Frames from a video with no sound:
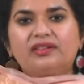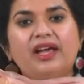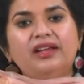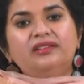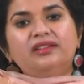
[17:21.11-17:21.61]

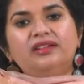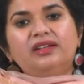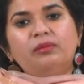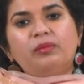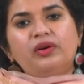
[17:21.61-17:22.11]
Rice is an
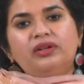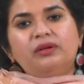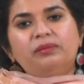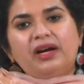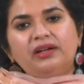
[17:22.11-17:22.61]

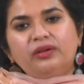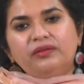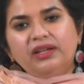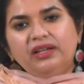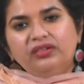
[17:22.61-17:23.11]
important part
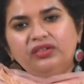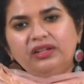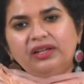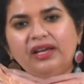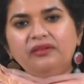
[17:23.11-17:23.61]
of the
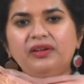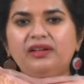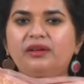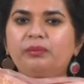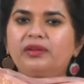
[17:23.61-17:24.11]
Asian life
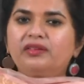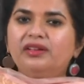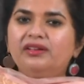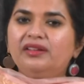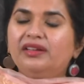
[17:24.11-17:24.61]
and
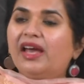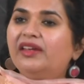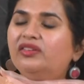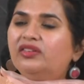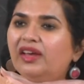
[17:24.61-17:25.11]
represents an
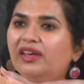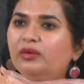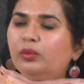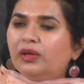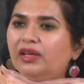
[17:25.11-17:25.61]
entire
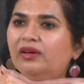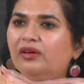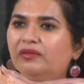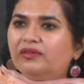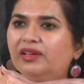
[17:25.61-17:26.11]
way
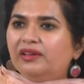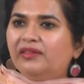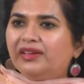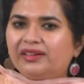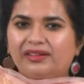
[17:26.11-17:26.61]
of
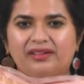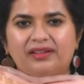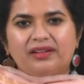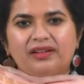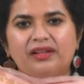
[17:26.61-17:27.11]
living.
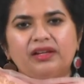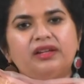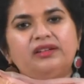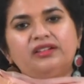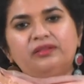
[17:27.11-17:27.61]

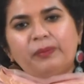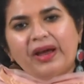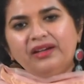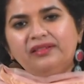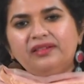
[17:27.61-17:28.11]

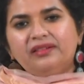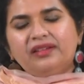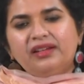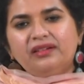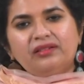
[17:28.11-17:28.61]
Despite its
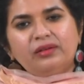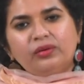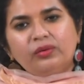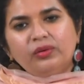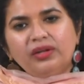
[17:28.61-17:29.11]
central
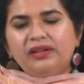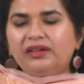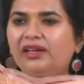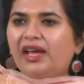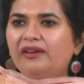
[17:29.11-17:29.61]
role in
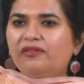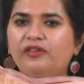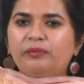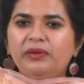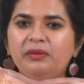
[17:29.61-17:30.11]
the life of
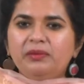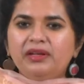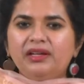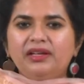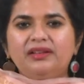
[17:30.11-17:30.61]

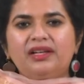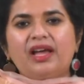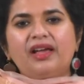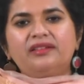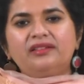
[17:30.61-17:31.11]
people in the
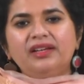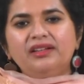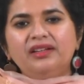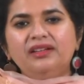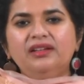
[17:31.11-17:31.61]
last
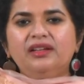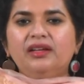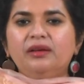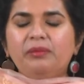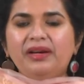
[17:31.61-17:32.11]
decade,
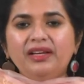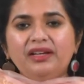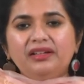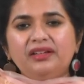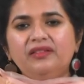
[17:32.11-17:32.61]
paddy
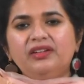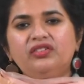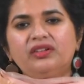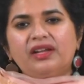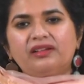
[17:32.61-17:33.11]

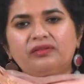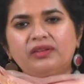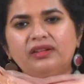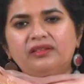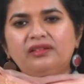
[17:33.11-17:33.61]
cultivation has
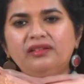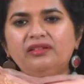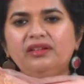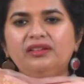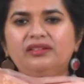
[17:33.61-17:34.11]
faced
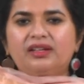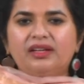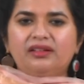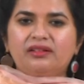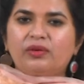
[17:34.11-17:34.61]
serious
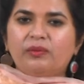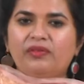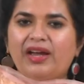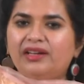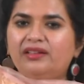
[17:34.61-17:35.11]
threats from
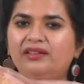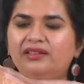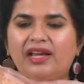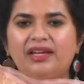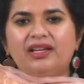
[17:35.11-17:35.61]

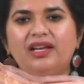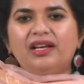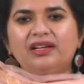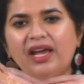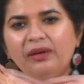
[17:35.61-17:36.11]
factors like
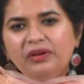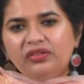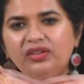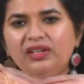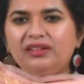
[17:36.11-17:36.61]
climate
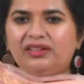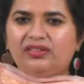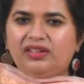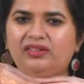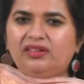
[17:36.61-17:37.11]
change and
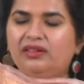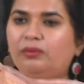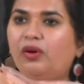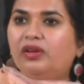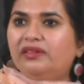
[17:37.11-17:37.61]
changes in
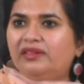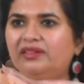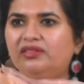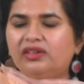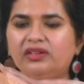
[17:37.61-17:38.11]
policy
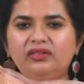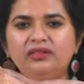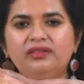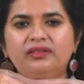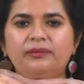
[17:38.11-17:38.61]

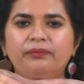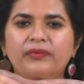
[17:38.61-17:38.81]
structures.